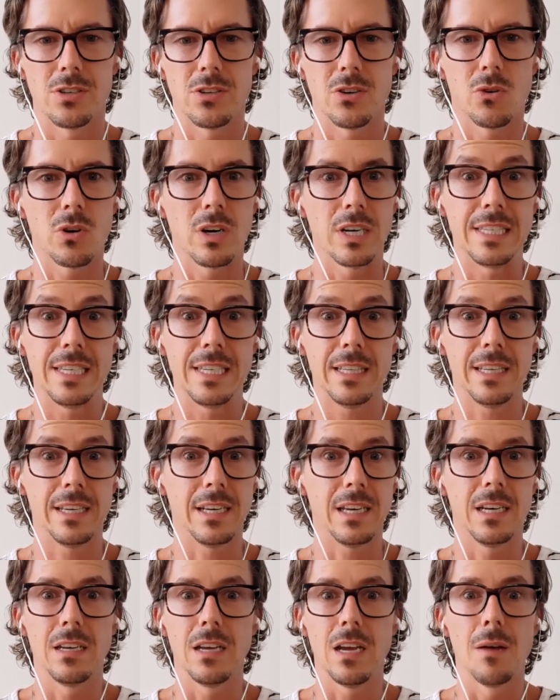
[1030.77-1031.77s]
or I'd say like
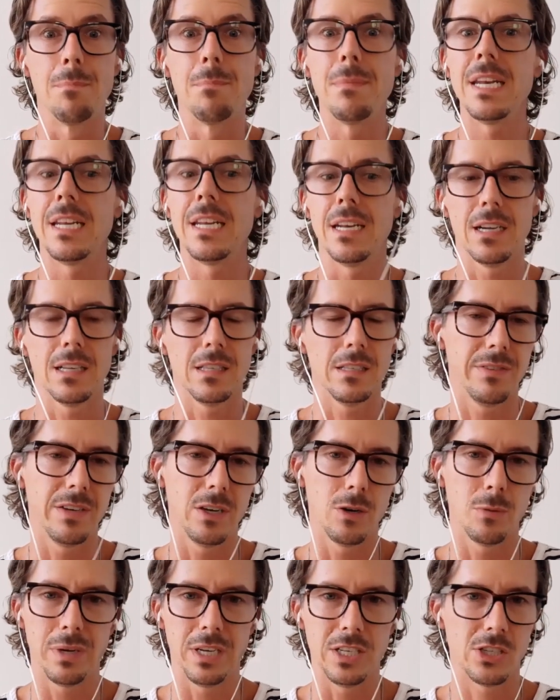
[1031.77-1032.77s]
a minute
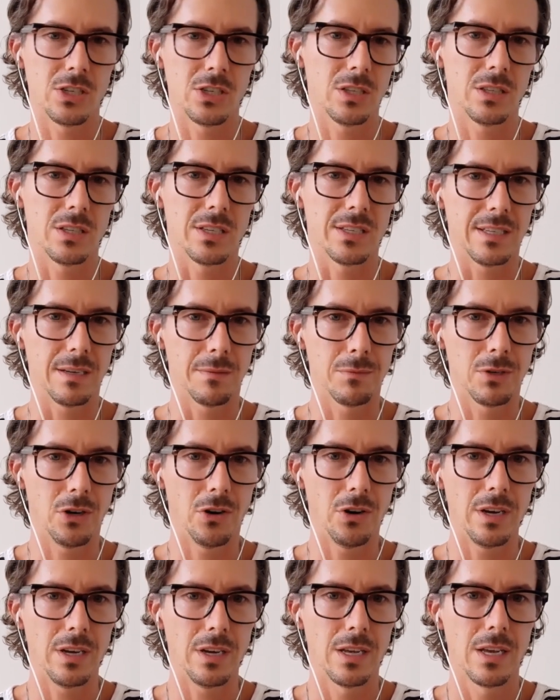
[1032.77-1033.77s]
elevator pitch to some
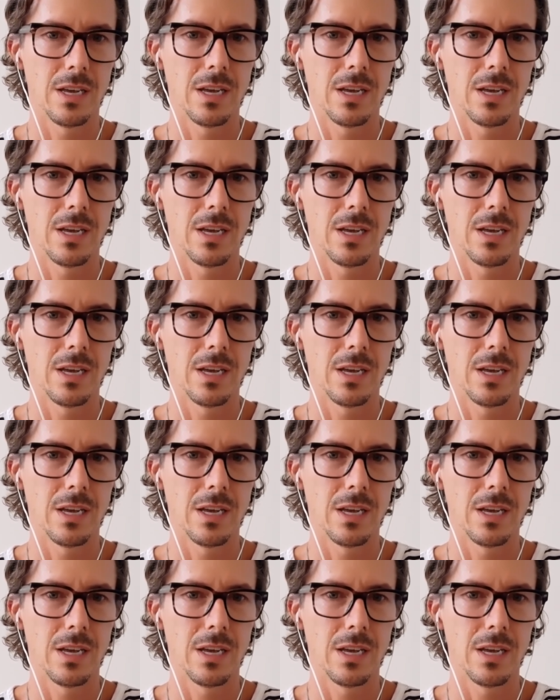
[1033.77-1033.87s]
degree.